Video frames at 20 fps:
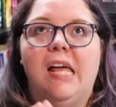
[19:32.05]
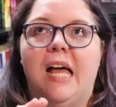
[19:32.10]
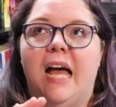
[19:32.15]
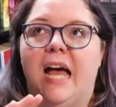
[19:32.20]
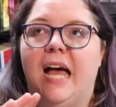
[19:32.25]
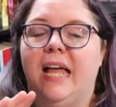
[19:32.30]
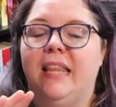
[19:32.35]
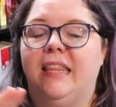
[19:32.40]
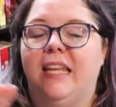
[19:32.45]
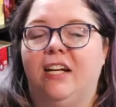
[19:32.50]

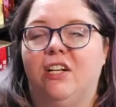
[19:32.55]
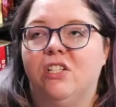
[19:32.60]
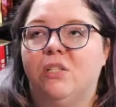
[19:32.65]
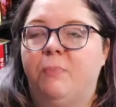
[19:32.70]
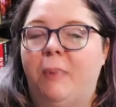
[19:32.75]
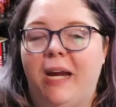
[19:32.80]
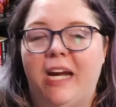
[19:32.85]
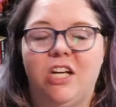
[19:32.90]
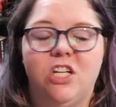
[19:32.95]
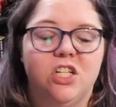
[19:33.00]
uh, there's
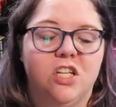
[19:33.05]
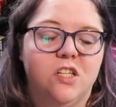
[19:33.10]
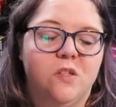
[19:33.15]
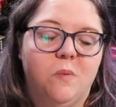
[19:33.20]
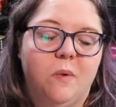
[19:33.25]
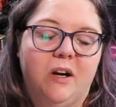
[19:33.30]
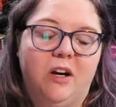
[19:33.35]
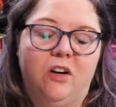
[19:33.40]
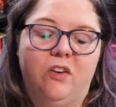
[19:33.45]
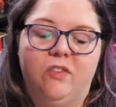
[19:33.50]

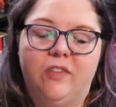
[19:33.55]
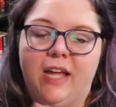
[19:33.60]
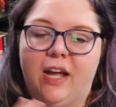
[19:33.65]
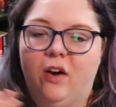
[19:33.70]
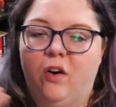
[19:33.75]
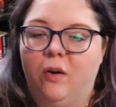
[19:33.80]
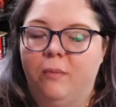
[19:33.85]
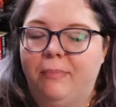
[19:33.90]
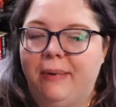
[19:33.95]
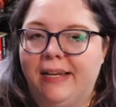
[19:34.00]
pages where they
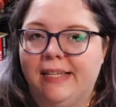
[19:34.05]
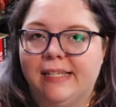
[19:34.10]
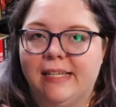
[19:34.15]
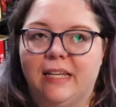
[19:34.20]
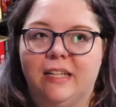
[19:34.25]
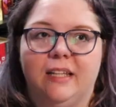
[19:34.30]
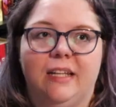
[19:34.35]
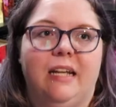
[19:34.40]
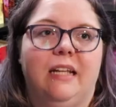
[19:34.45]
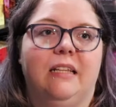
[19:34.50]
are
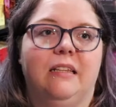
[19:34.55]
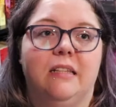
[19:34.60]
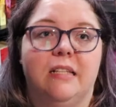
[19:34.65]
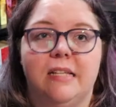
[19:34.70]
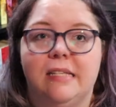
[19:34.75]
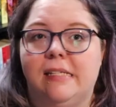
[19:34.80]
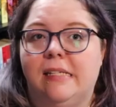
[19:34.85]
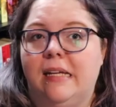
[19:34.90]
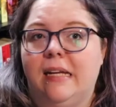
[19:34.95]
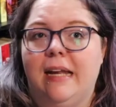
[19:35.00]
basically
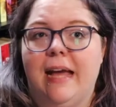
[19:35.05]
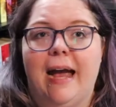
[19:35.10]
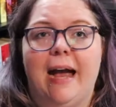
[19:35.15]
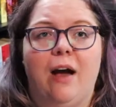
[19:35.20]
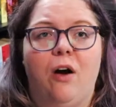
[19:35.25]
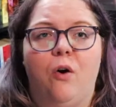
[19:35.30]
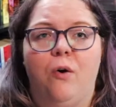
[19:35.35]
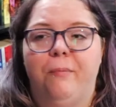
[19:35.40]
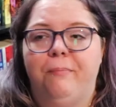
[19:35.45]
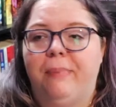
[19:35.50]
listed
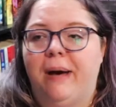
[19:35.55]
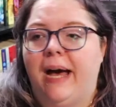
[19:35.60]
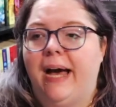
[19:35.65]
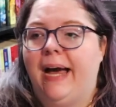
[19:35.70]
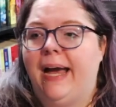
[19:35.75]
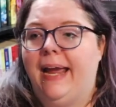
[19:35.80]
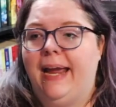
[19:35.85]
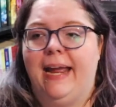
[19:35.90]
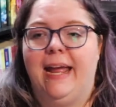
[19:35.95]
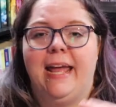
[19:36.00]
out
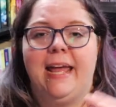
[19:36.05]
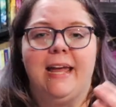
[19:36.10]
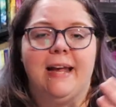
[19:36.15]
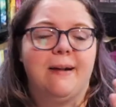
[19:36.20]
by